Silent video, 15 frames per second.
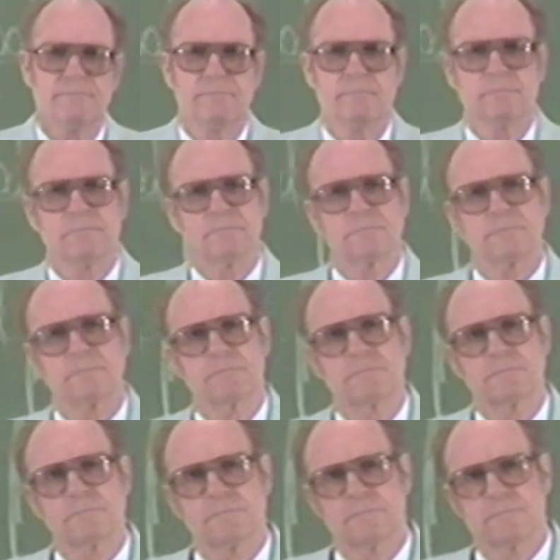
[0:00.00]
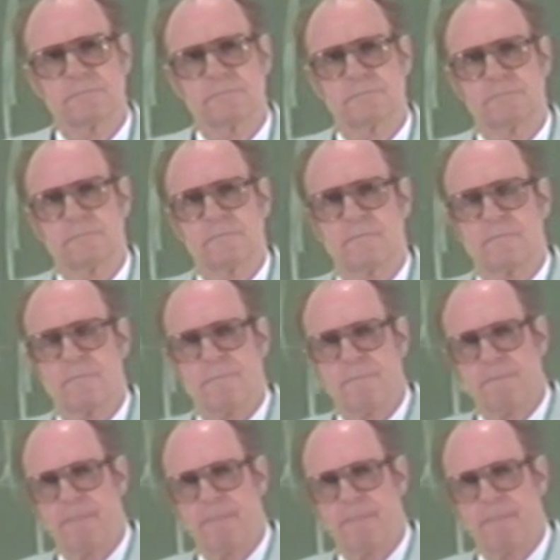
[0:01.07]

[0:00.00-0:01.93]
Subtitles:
(no one is talking)